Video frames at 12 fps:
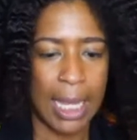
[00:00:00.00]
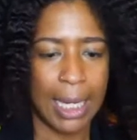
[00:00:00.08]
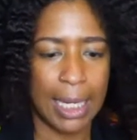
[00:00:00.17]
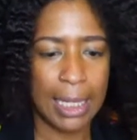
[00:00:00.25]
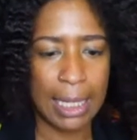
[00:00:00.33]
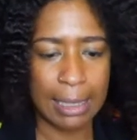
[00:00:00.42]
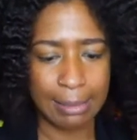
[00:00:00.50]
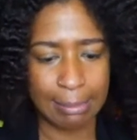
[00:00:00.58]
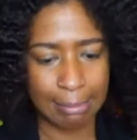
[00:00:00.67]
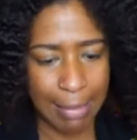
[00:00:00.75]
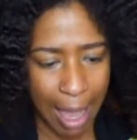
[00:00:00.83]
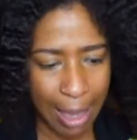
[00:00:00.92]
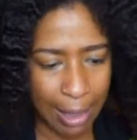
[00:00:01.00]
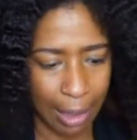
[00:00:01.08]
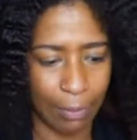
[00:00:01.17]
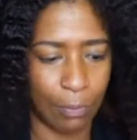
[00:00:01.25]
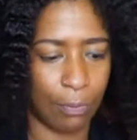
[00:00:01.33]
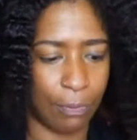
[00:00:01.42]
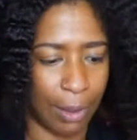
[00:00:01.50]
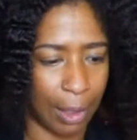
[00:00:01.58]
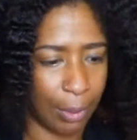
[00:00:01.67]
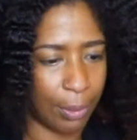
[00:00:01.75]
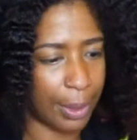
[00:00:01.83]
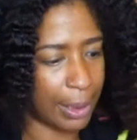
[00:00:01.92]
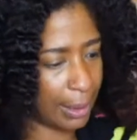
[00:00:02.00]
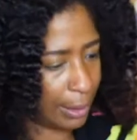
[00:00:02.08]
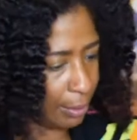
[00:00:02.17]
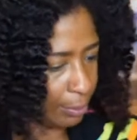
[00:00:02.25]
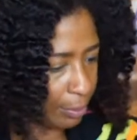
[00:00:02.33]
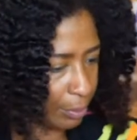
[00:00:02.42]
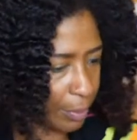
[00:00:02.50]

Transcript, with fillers: It is not a very,